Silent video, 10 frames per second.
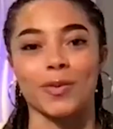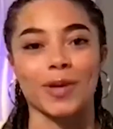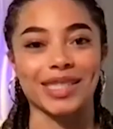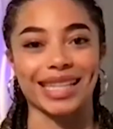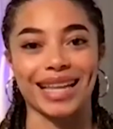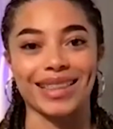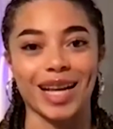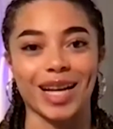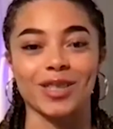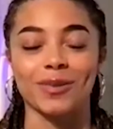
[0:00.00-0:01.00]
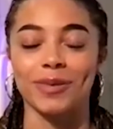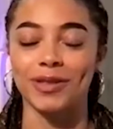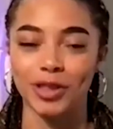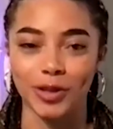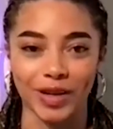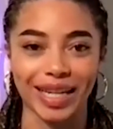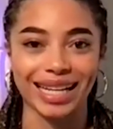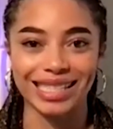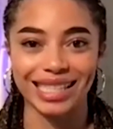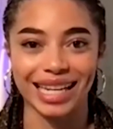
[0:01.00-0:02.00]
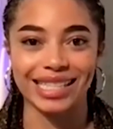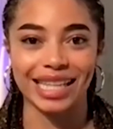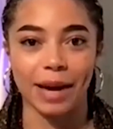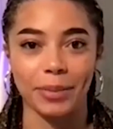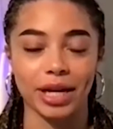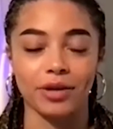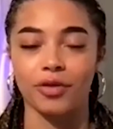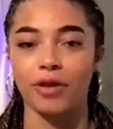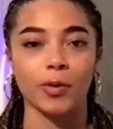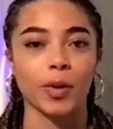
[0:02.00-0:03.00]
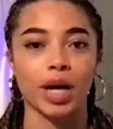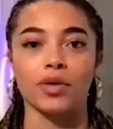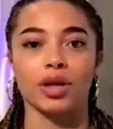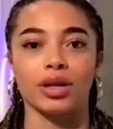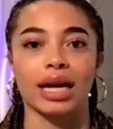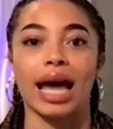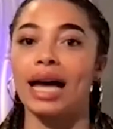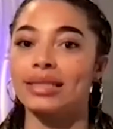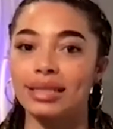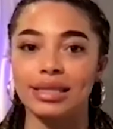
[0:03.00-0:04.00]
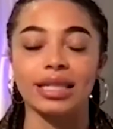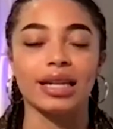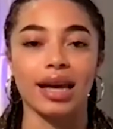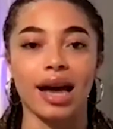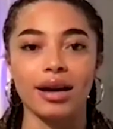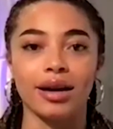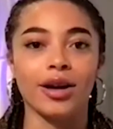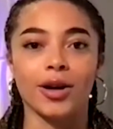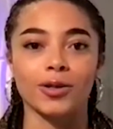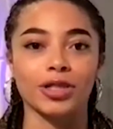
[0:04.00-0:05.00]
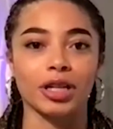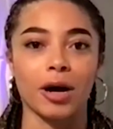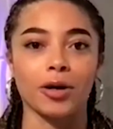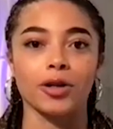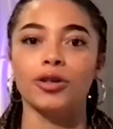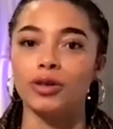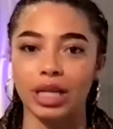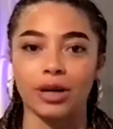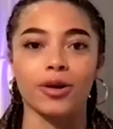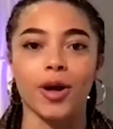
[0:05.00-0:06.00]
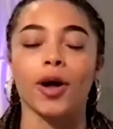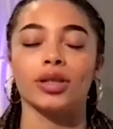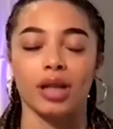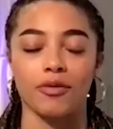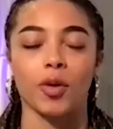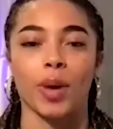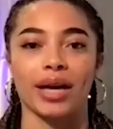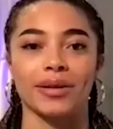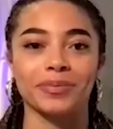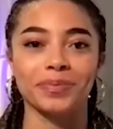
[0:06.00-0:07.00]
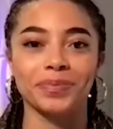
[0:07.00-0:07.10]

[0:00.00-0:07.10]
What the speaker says: Well, once again, thank you so much for joining us today, Sammi. And for everyone out there that hasn't seen it yet, go check out her new single called Love Away.